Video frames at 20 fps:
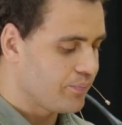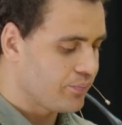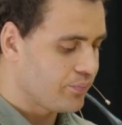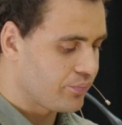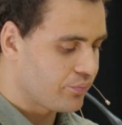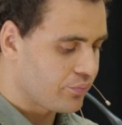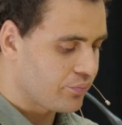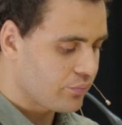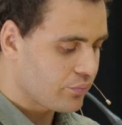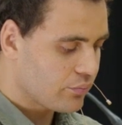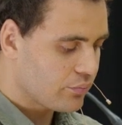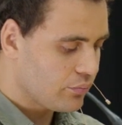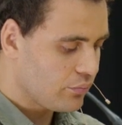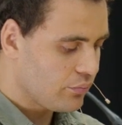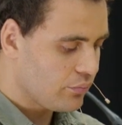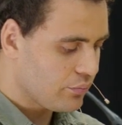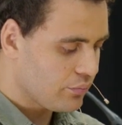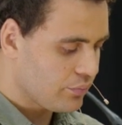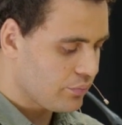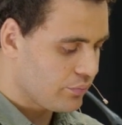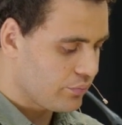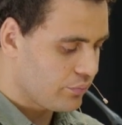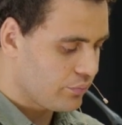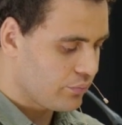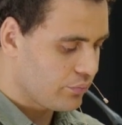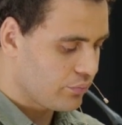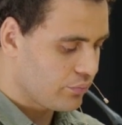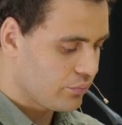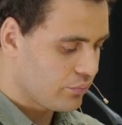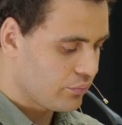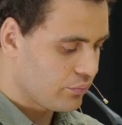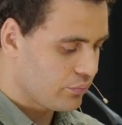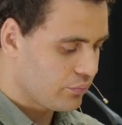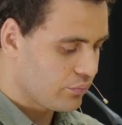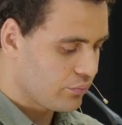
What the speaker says: [no speech]